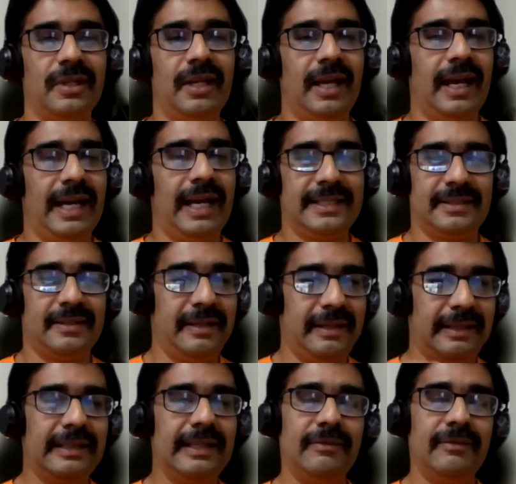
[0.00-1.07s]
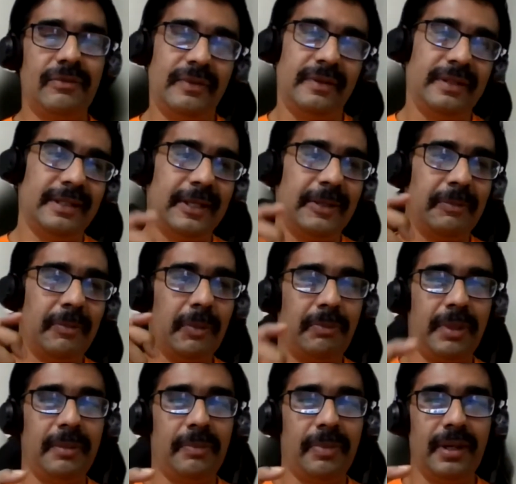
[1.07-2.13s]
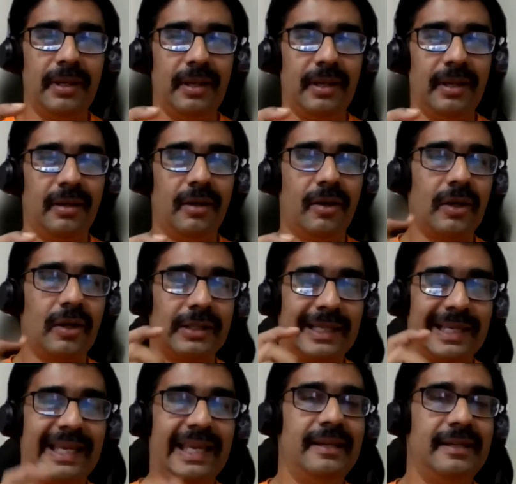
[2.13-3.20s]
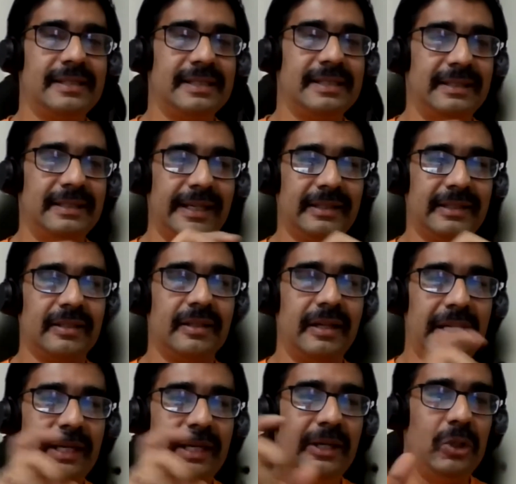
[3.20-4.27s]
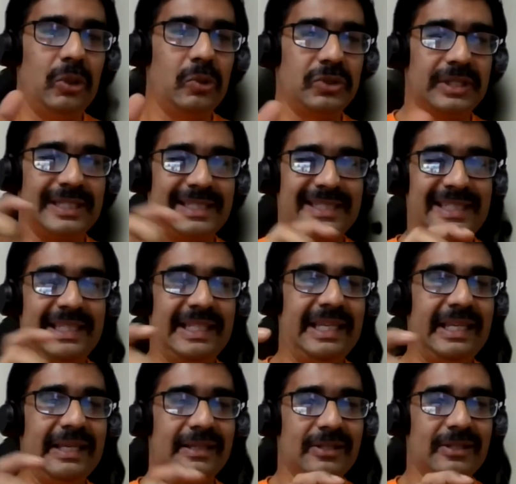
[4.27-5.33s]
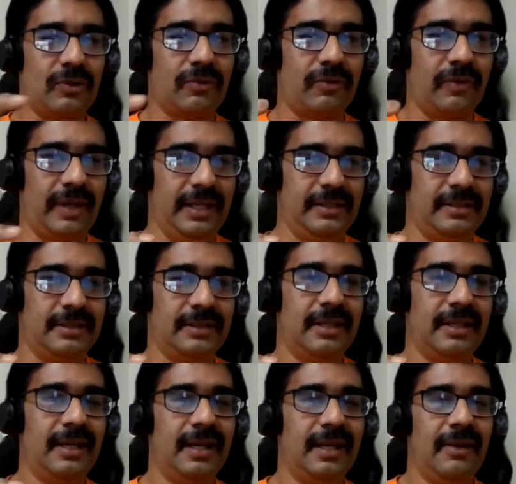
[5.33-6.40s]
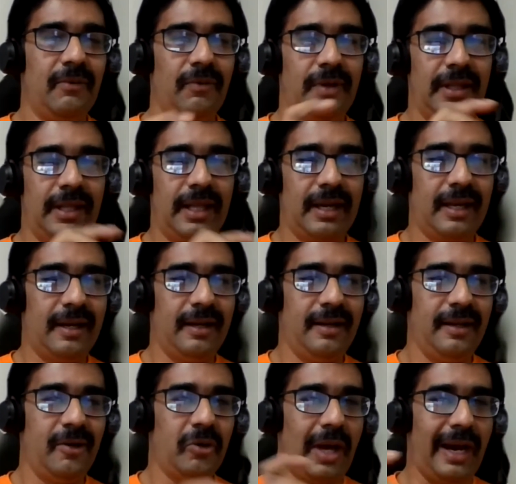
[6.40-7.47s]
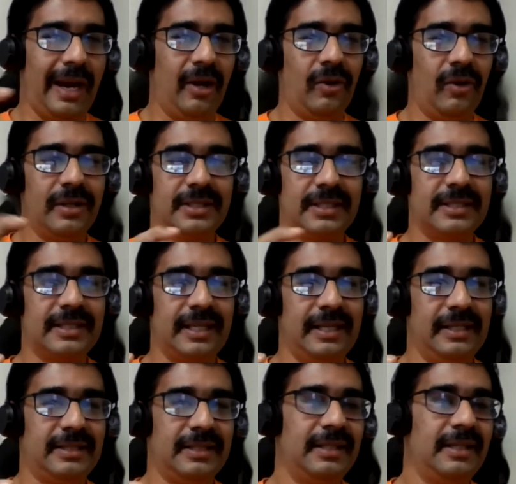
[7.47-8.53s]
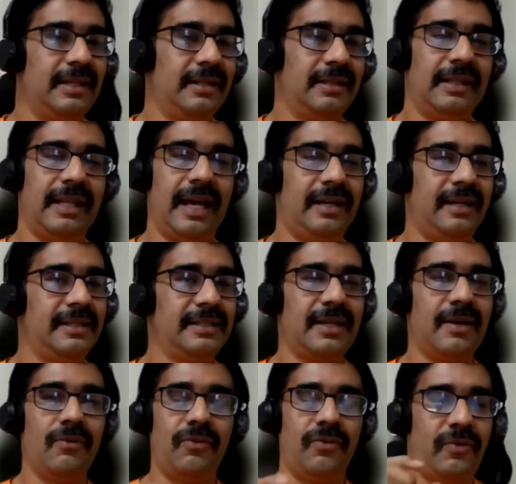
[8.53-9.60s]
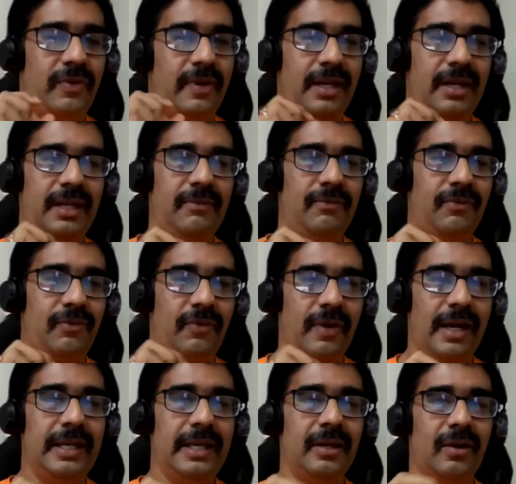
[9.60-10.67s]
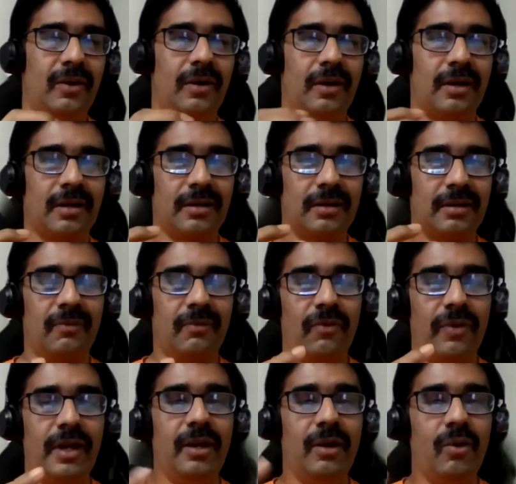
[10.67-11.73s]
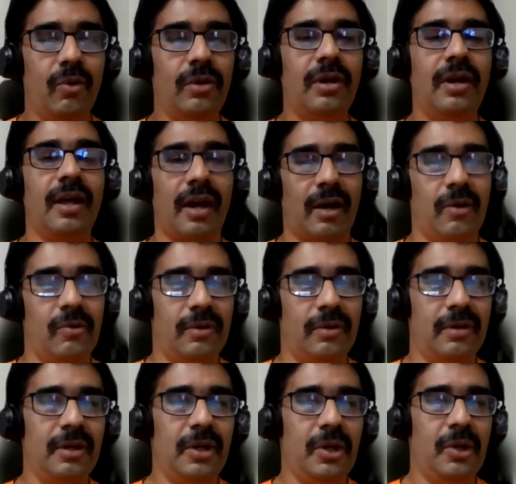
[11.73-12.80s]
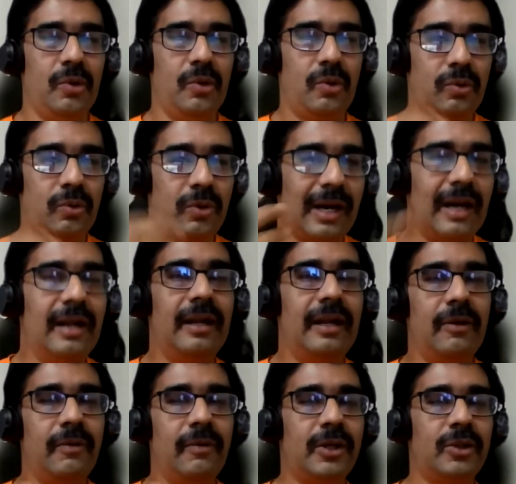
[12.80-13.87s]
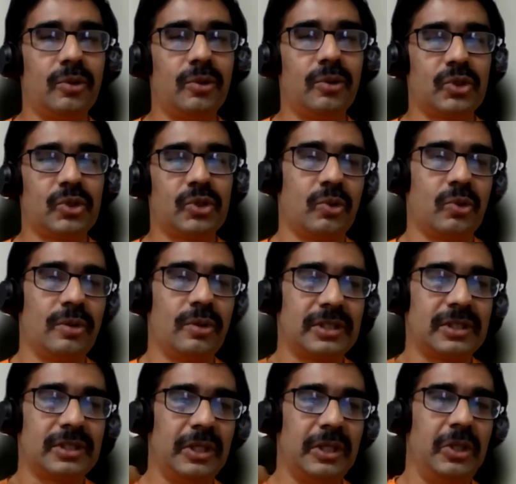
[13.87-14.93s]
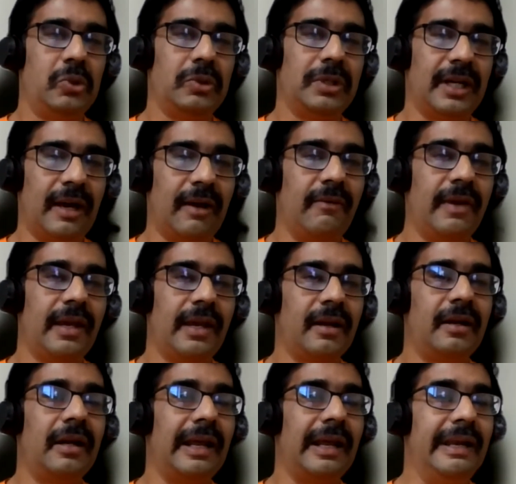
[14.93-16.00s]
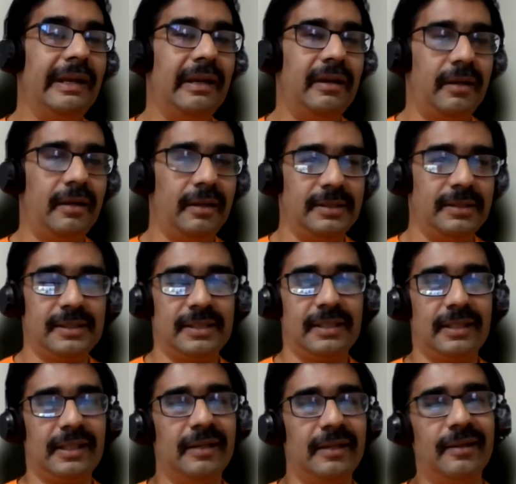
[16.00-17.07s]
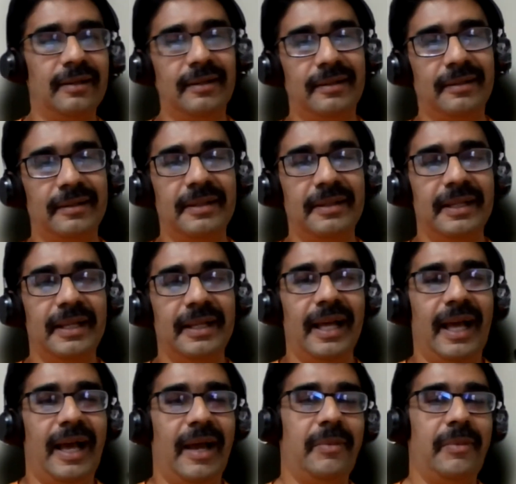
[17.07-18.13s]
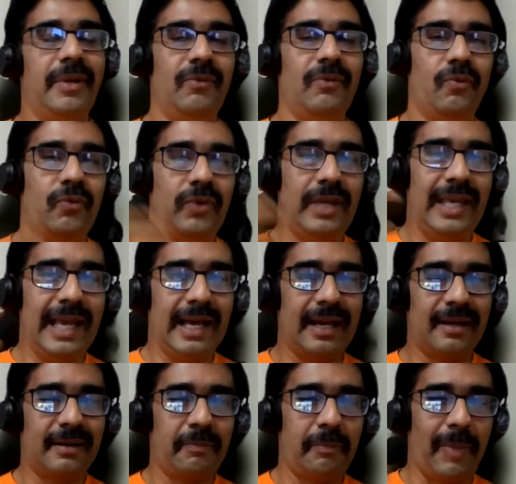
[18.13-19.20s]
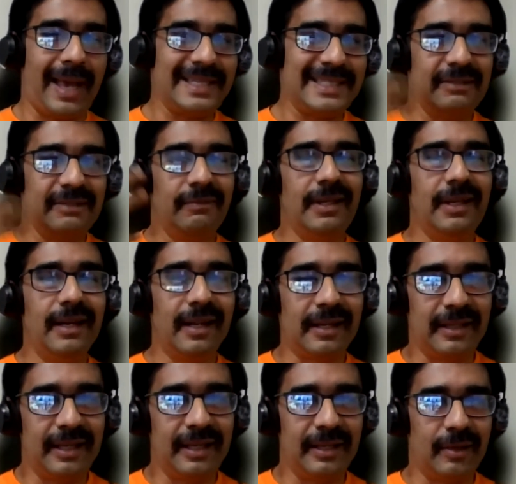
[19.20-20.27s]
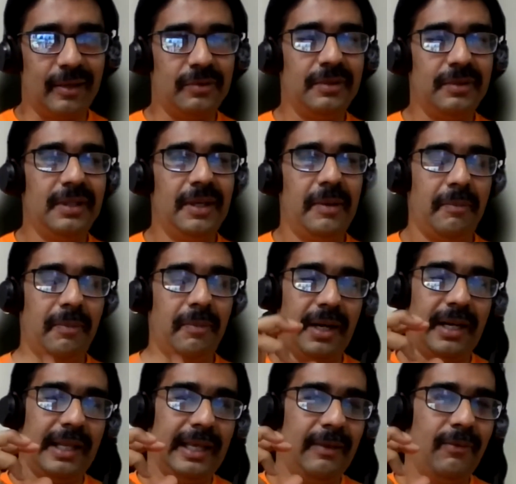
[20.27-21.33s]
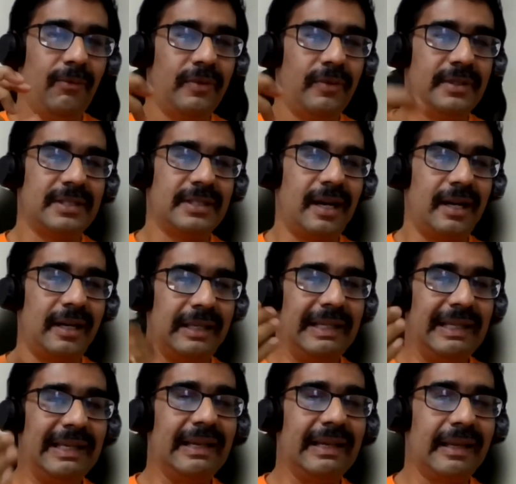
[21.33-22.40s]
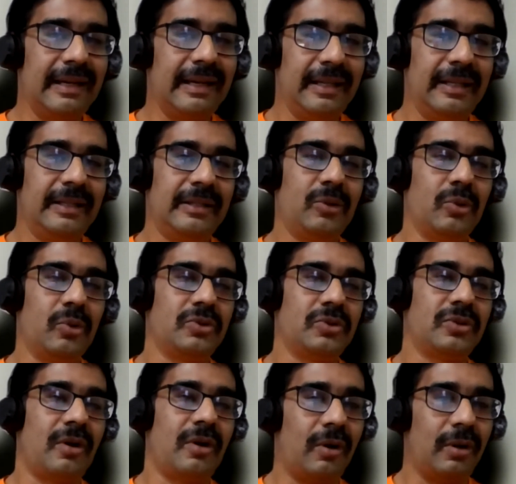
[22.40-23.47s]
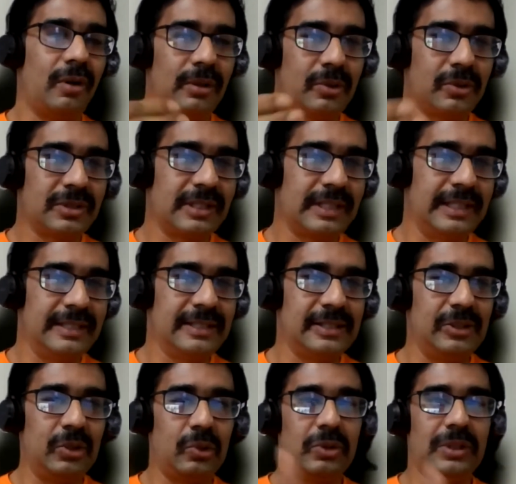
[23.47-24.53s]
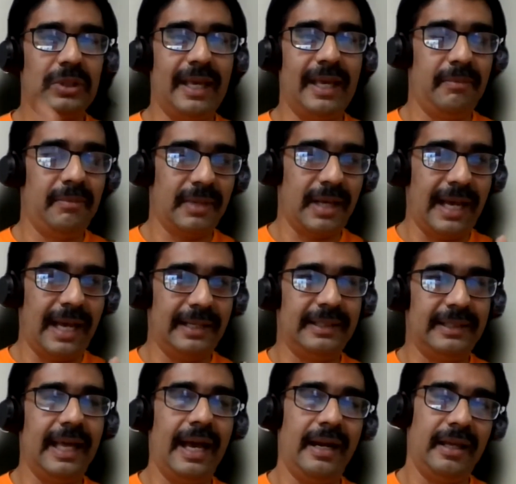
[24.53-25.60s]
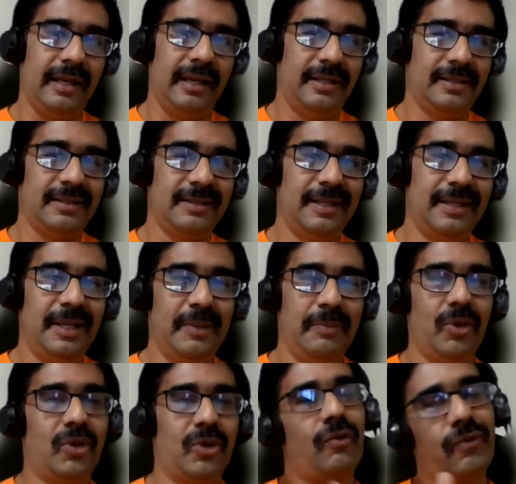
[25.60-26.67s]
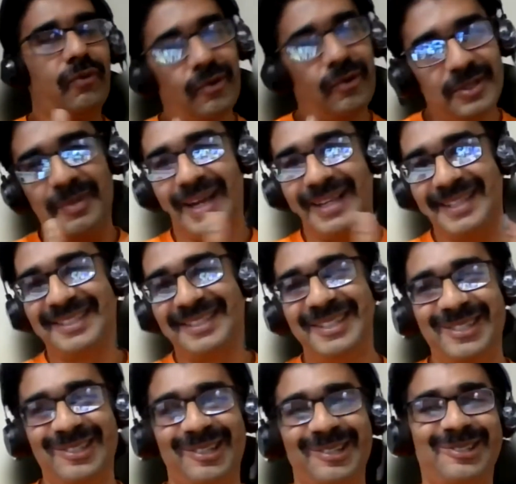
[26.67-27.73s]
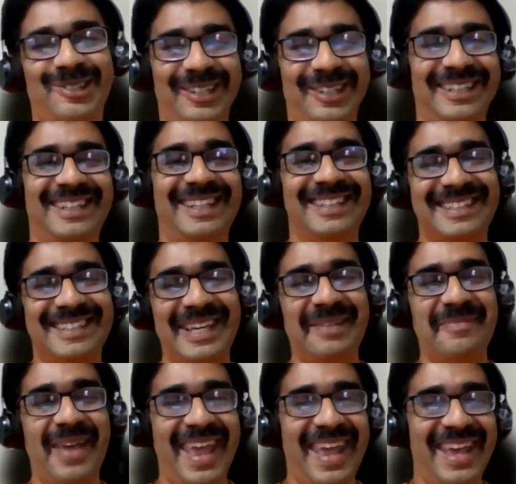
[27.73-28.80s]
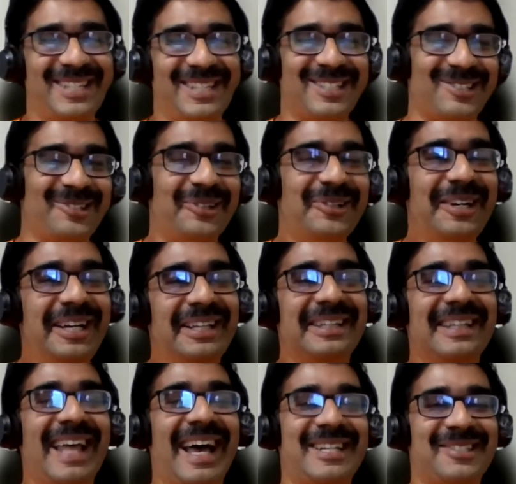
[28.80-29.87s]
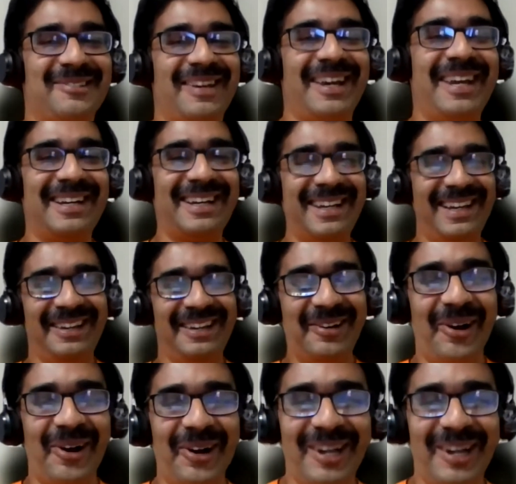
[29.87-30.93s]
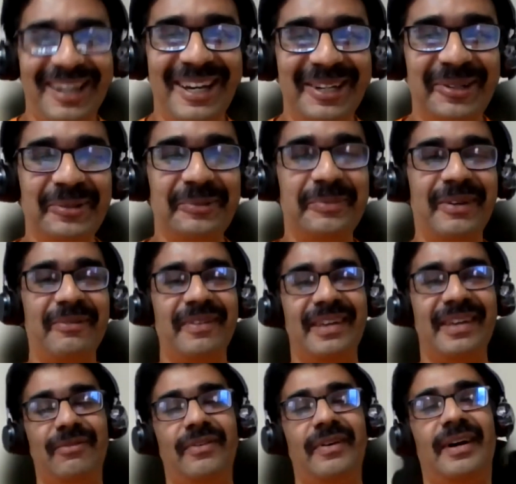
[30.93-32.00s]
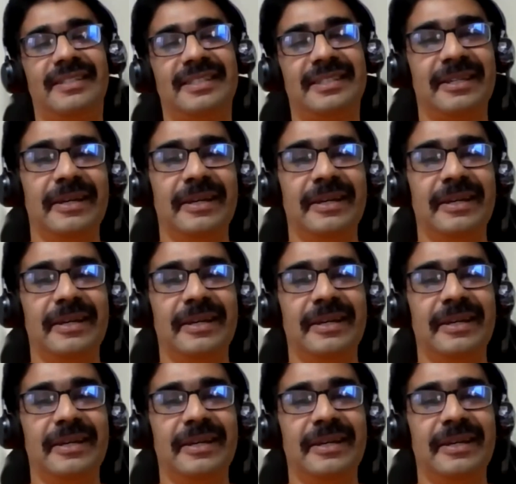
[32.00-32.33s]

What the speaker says: I certainly feel that people or the kids in that 13 to 16 years of age, when they're getting adolescence age, that is a very fine or very good ground to cultivate souls into that awakened entities. I mean, we are passively learning now, but if we start inculcating those all those things into them at that age, because of course my son is also in the same age, so that's why it got related to me very fast.